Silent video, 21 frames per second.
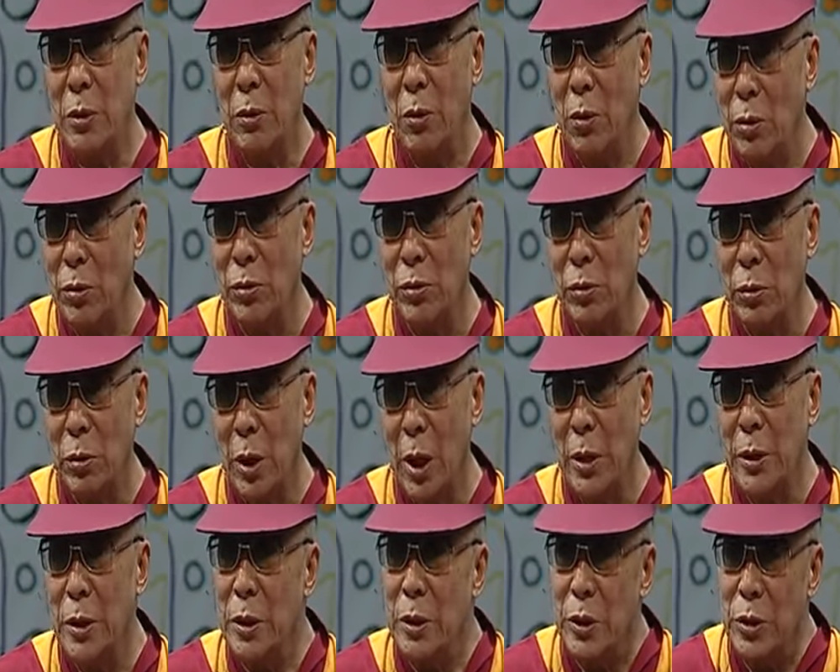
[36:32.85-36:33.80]
also,
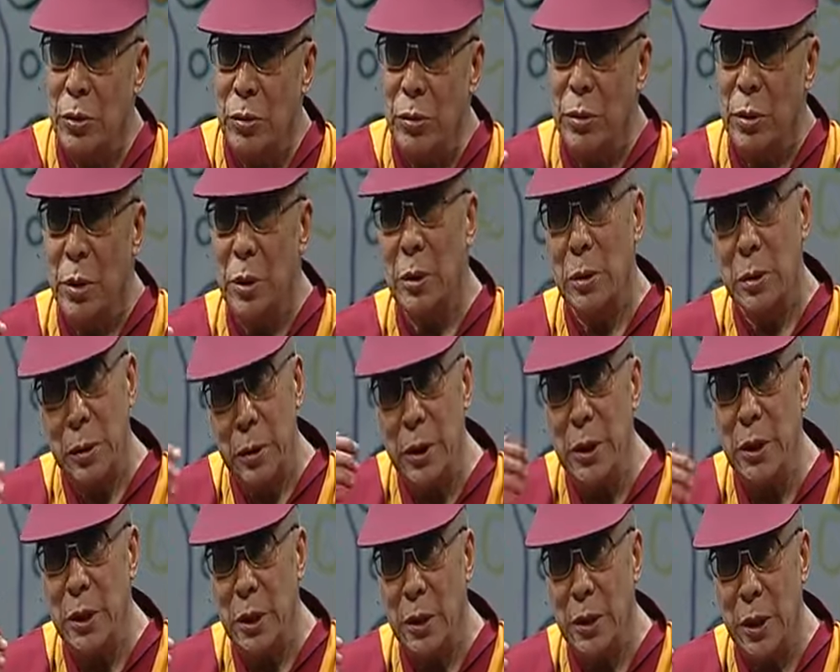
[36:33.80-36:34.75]
I think
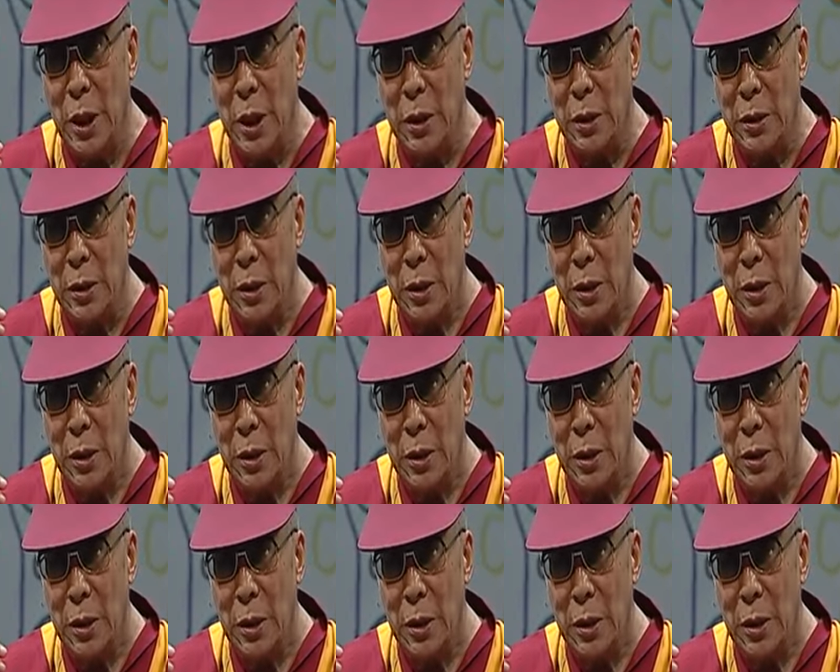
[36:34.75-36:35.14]
teacher side.